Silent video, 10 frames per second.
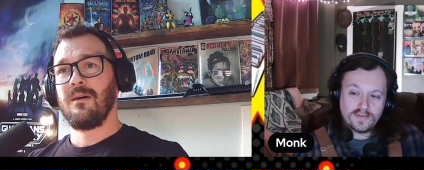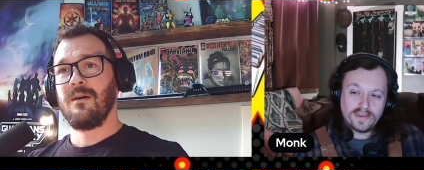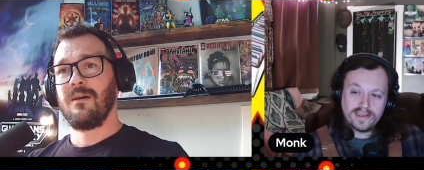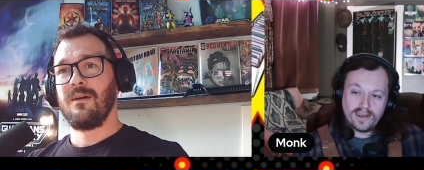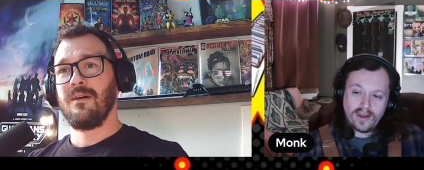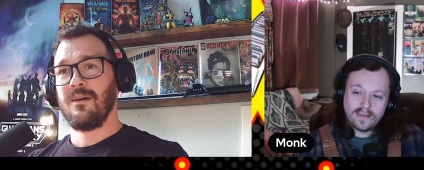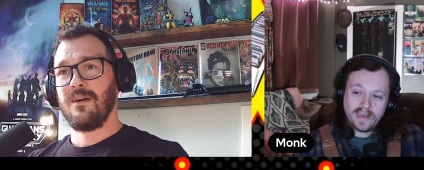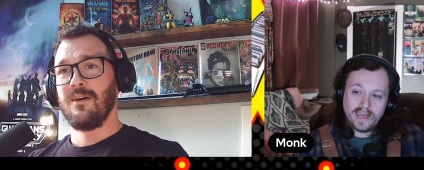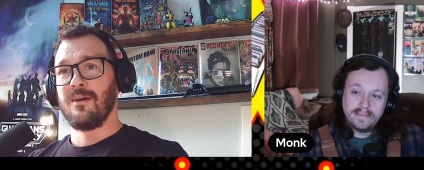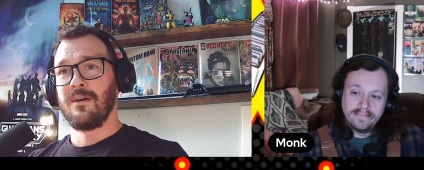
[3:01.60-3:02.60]
Speaker 1: for the dog
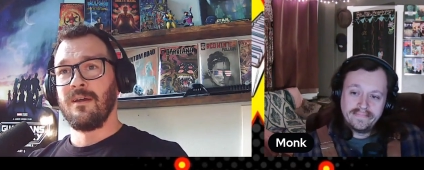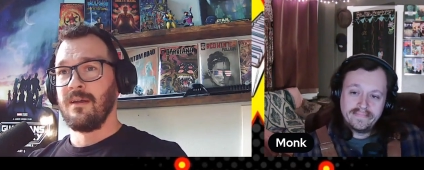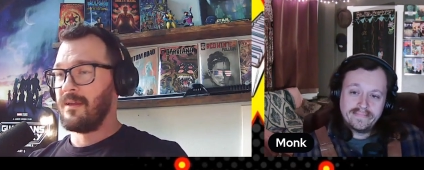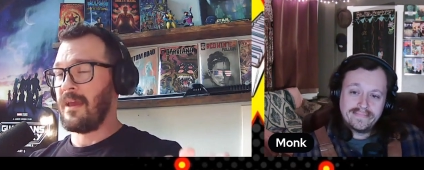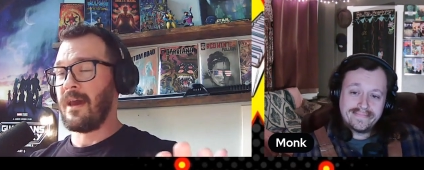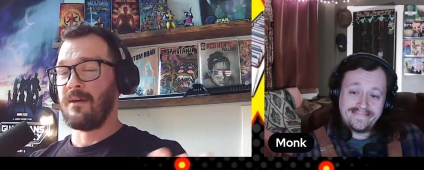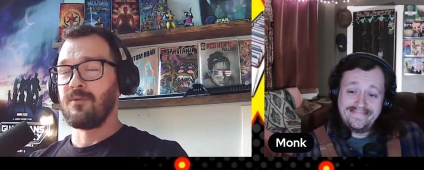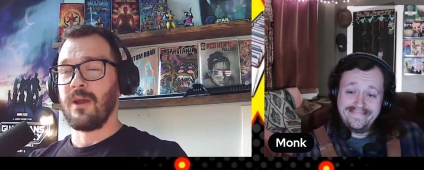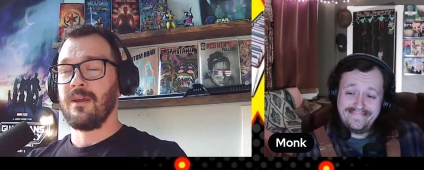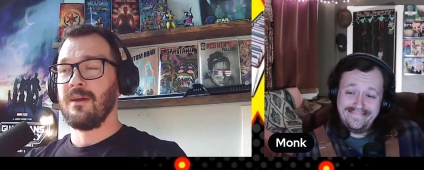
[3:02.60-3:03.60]
then.
Speaker 2: Yeah.
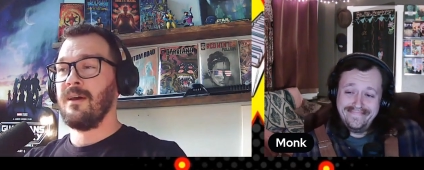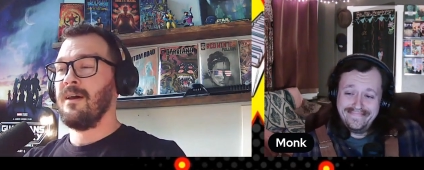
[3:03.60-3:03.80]
Right.